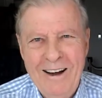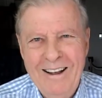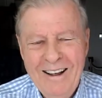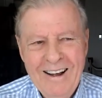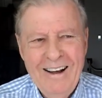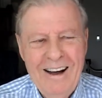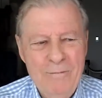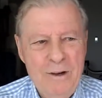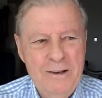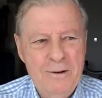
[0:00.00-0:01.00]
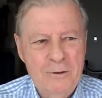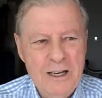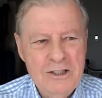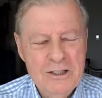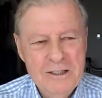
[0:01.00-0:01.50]
but I've been to
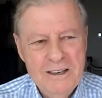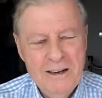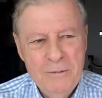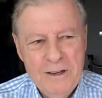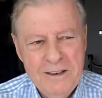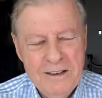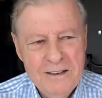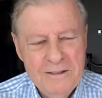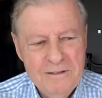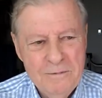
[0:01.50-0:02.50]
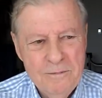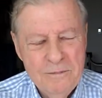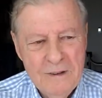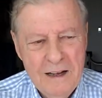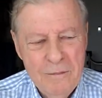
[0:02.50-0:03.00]
Russia, I've been,
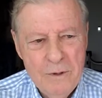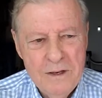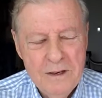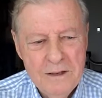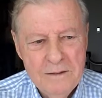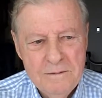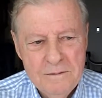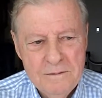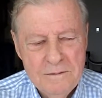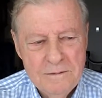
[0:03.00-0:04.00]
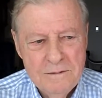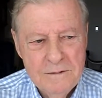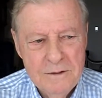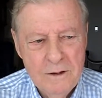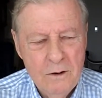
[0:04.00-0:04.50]
uh, I've been
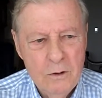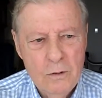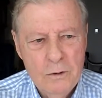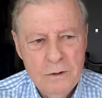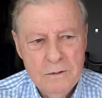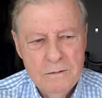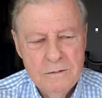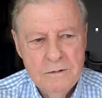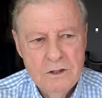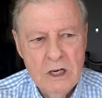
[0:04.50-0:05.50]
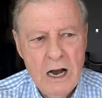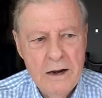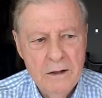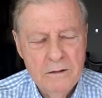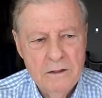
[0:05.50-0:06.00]
uh, all over the,
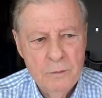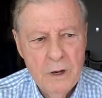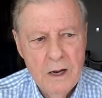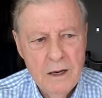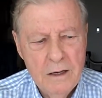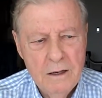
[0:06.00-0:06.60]
China, Japan.